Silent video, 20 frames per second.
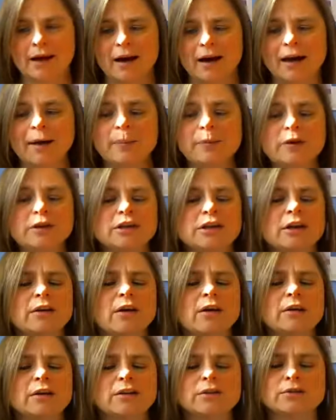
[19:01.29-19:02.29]
I appreciate
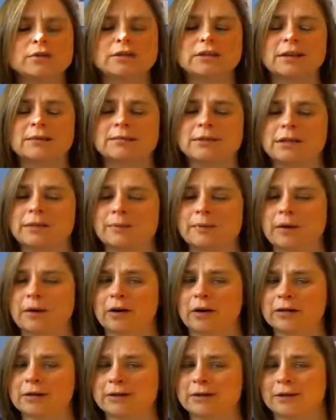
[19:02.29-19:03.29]
all of those thumbs up and
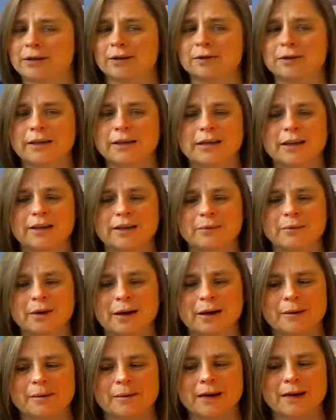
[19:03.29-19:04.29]
hearts that are going down the
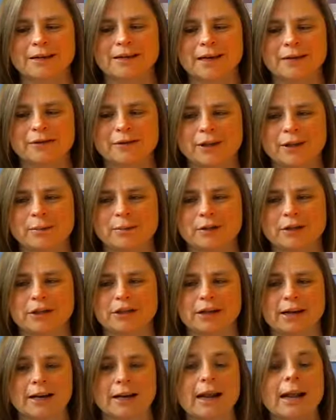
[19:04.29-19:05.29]
bottom, guys. I really
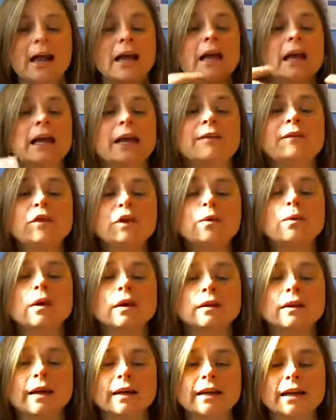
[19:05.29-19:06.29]
appreciate it. If you
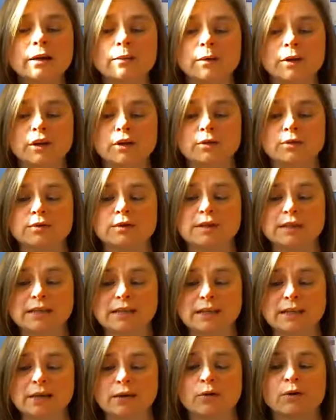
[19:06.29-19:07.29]
are liking what you
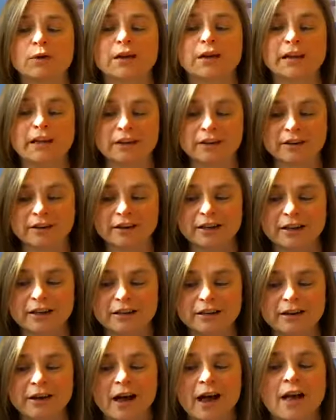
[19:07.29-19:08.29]
see or hear
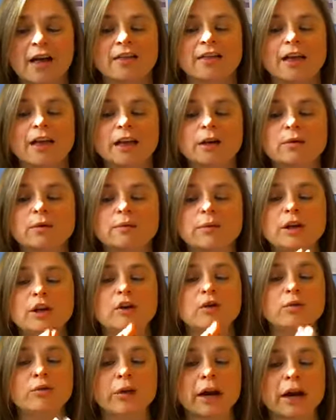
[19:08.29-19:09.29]
here, then it would be
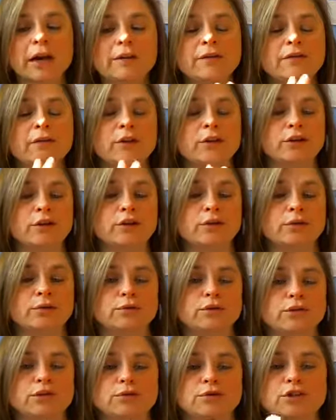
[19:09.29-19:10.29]
great for you
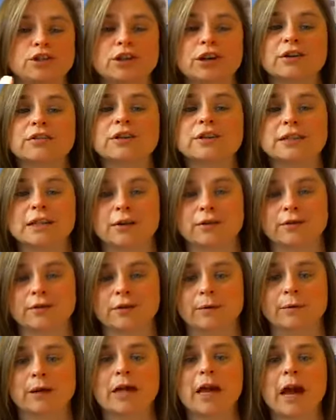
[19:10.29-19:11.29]
to share this out
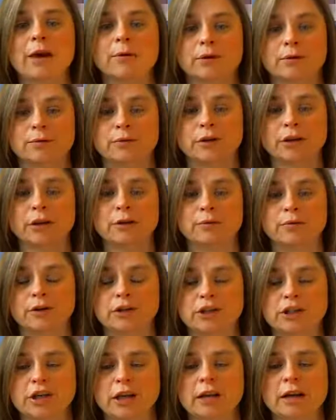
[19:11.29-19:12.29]
for me. I would really
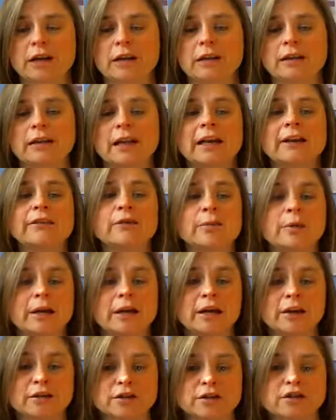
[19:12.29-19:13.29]
appreciate it, and let everybody
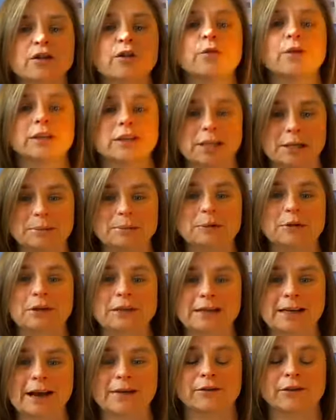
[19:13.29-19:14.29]
else know what's
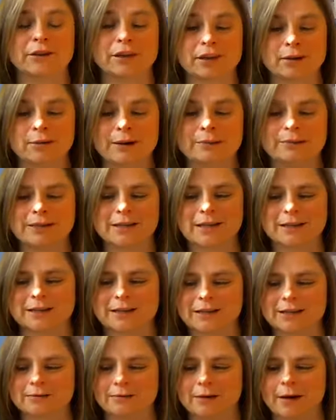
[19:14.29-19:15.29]
important to have on their websites
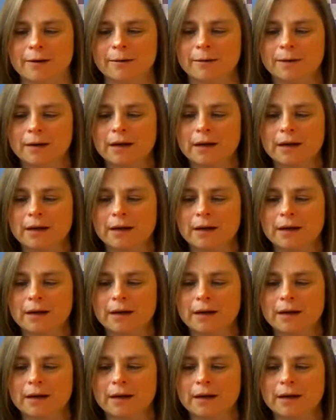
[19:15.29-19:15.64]
as well.